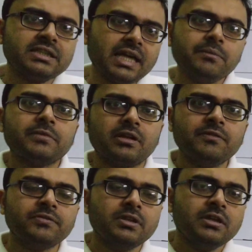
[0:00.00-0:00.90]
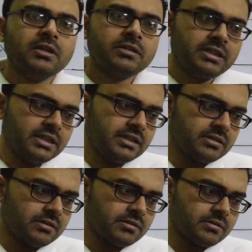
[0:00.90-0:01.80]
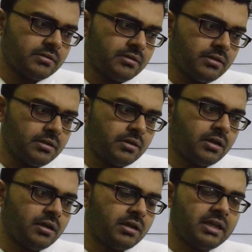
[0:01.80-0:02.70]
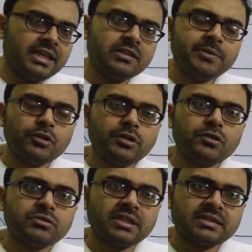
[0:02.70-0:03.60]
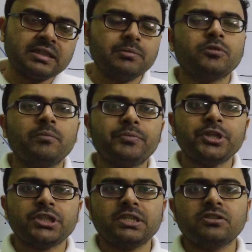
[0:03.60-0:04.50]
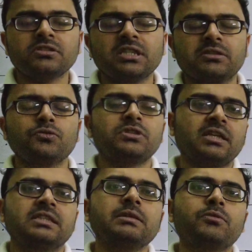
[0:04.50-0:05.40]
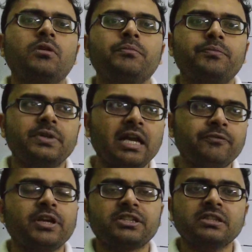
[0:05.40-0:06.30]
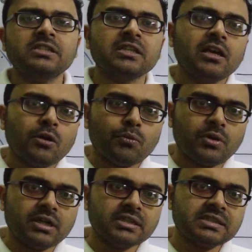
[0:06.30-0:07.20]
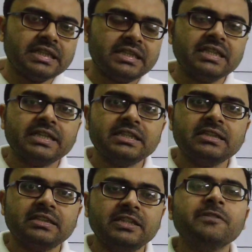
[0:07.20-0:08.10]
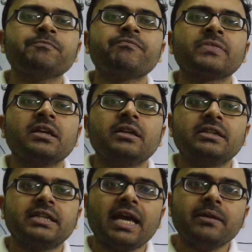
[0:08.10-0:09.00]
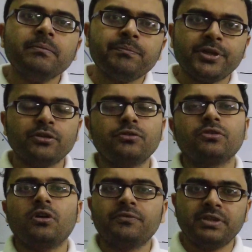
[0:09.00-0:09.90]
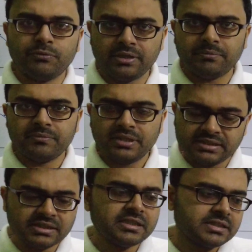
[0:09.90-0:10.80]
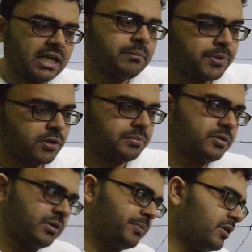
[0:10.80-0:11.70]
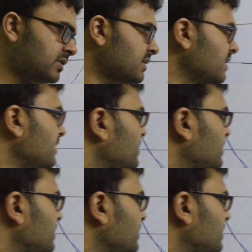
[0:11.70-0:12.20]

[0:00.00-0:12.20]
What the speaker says: time graph, the length between the two successive compressions or two successive rarefactions was indicating the time period of the wave, isn't it? Time period of the wave, because